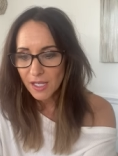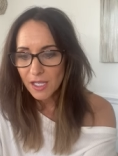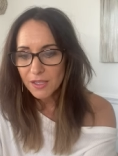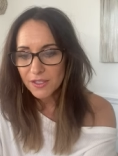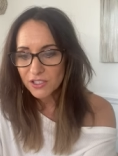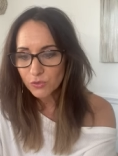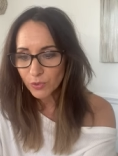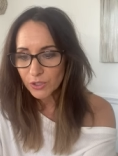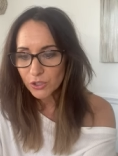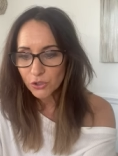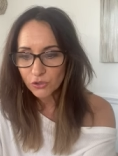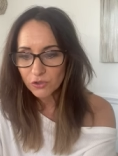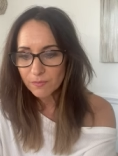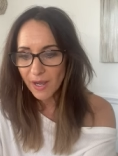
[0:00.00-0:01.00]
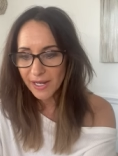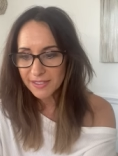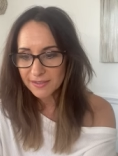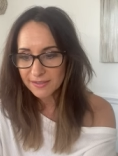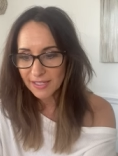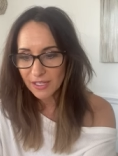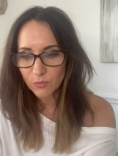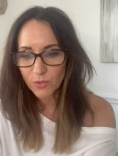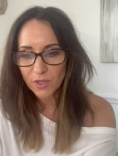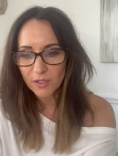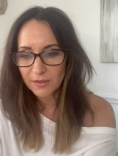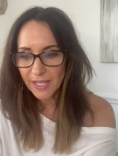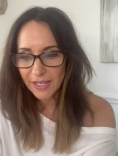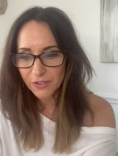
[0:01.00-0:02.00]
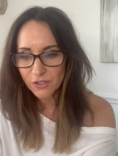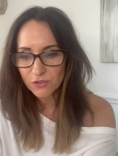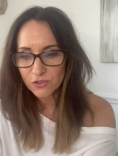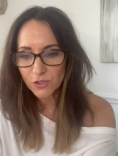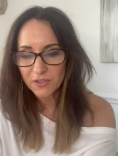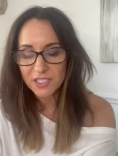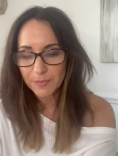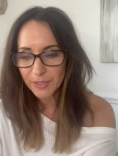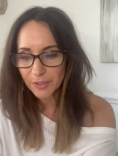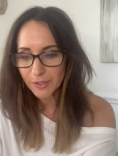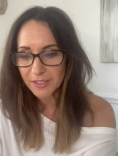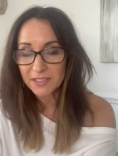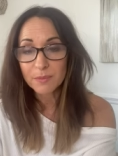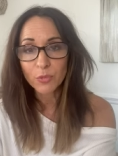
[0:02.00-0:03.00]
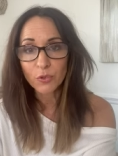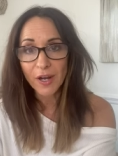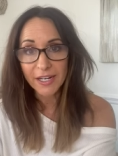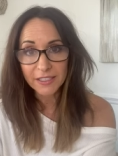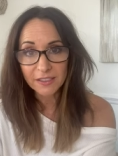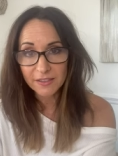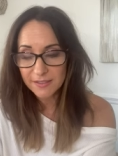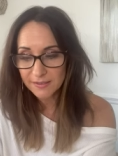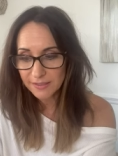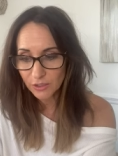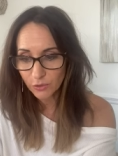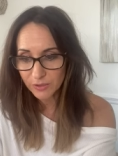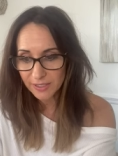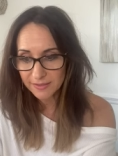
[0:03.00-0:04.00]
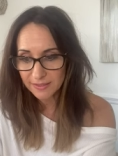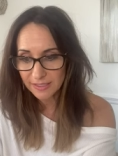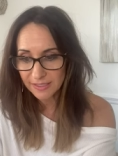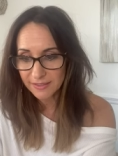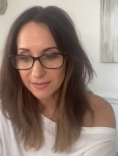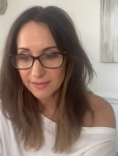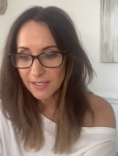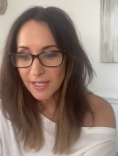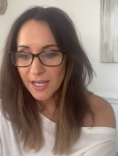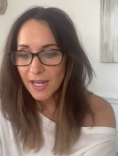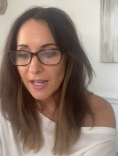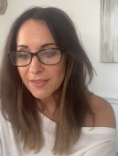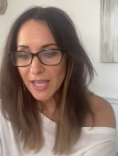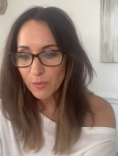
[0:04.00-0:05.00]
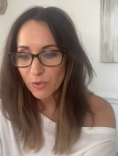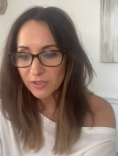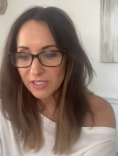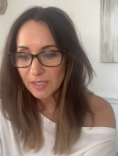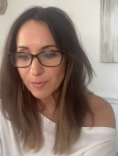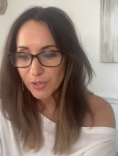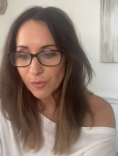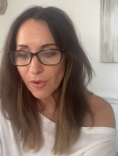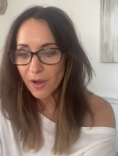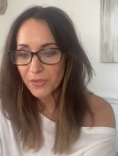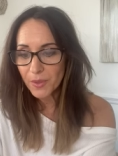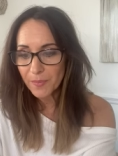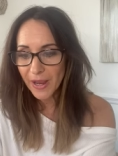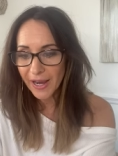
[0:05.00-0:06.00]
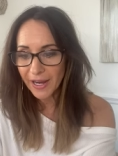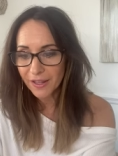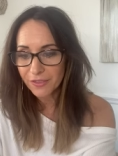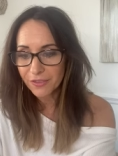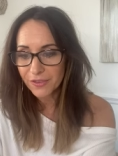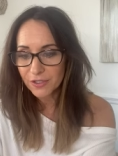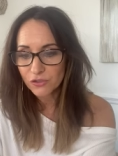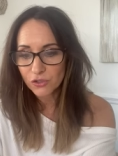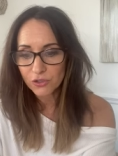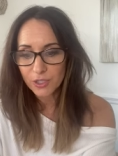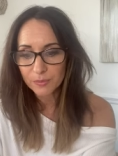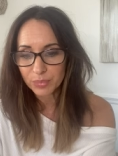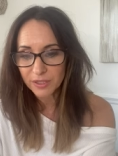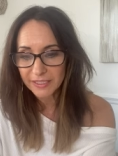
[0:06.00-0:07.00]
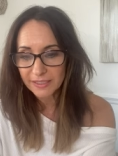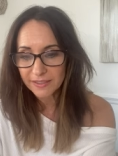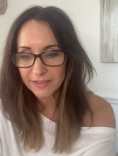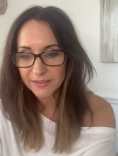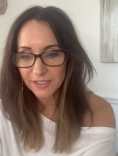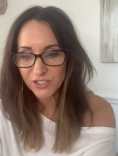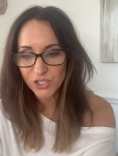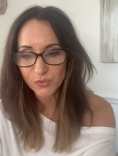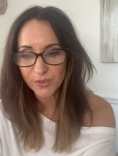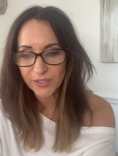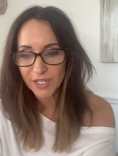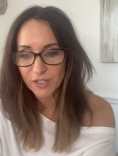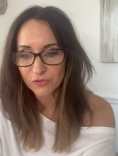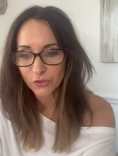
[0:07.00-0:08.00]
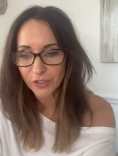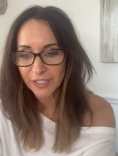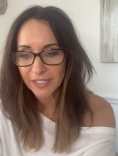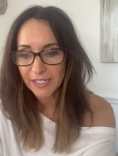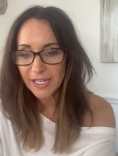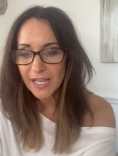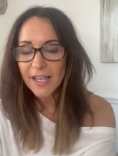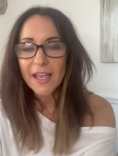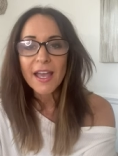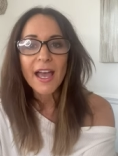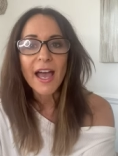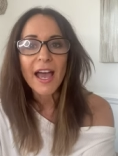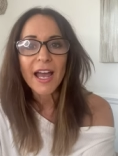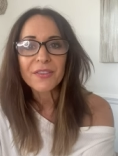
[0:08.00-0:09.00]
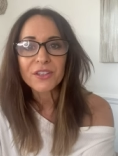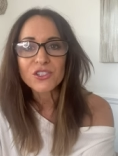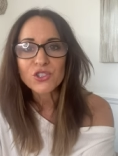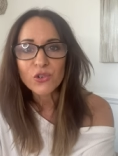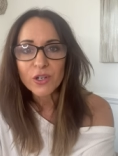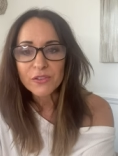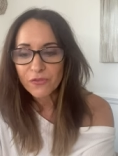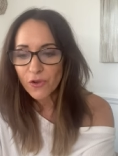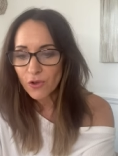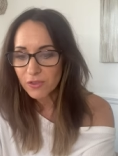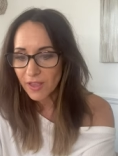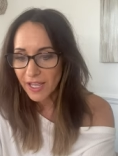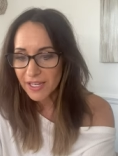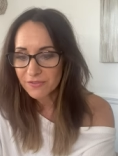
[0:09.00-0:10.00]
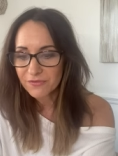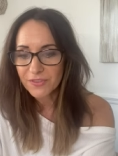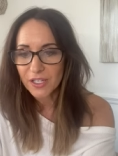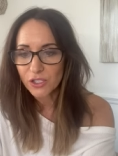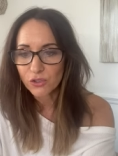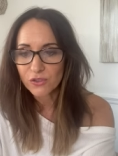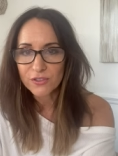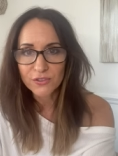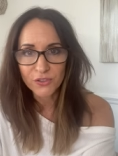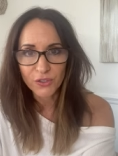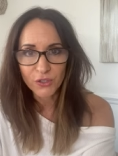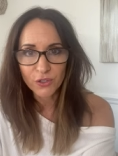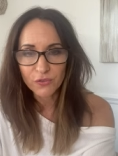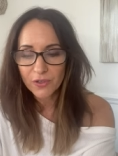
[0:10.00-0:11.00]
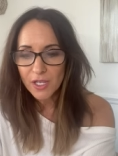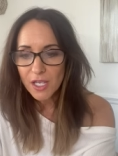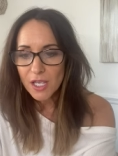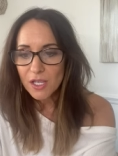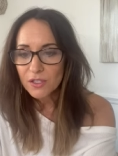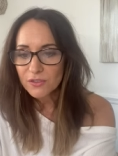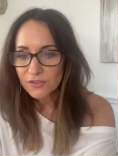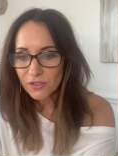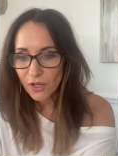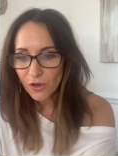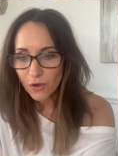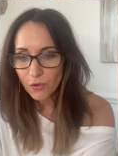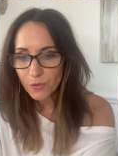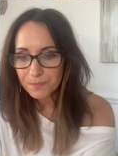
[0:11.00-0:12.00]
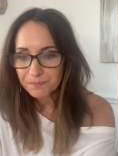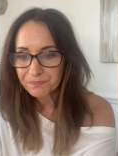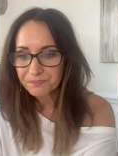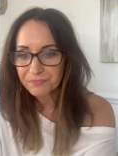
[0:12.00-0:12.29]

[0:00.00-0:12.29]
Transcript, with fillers: This renewed mindset will allow you to experience miraculous synchronicities that will keep you on the path to complete addiction recovery and the joyful life that you deserve. So,